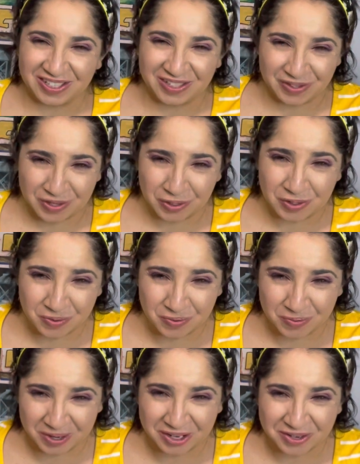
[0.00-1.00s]
to the new
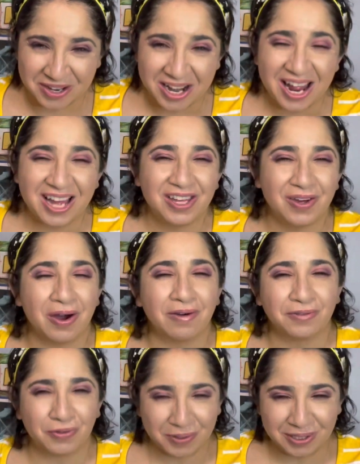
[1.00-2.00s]
winner. You
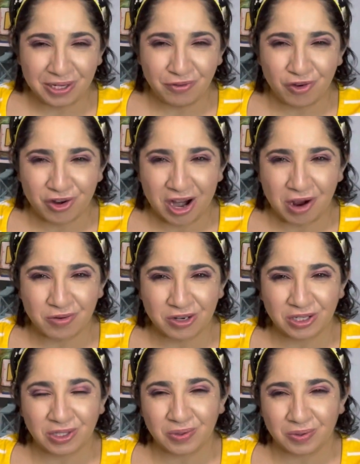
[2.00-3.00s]
have 24
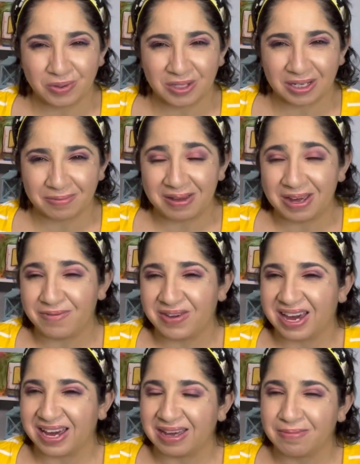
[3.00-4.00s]
hours to contact me
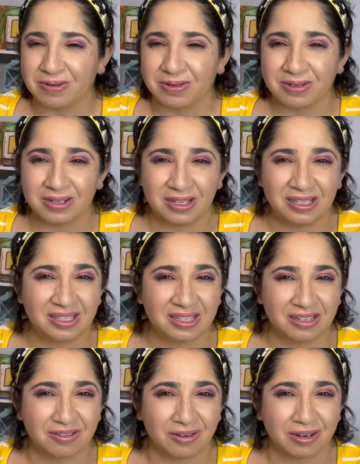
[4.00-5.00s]
via email,
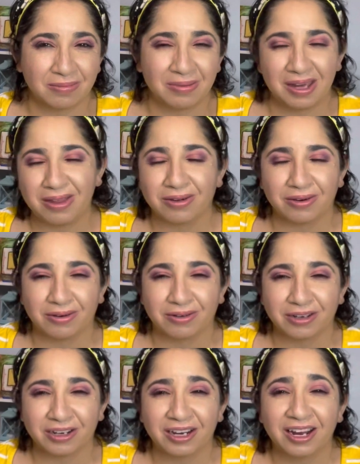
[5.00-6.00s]
Instagram, either
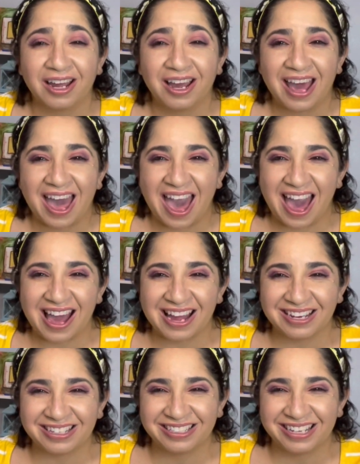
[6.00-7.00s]
or.
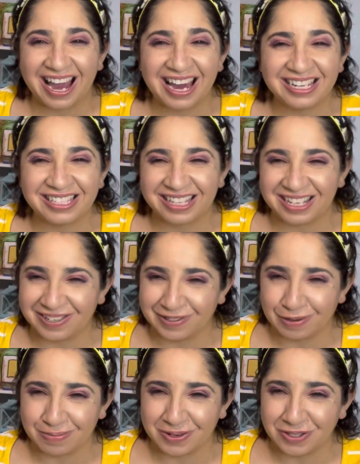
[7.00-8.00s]
And guys, thank you
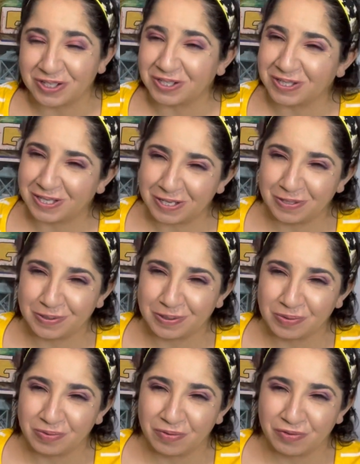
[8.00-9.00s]
so much and see you
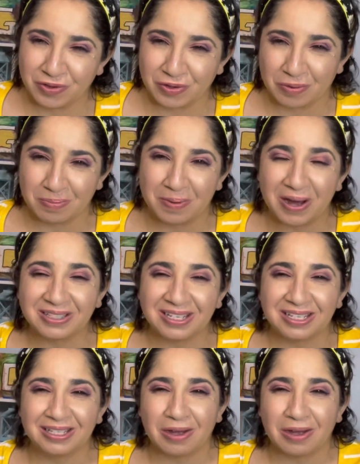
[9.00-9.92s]
soon with future unboxings,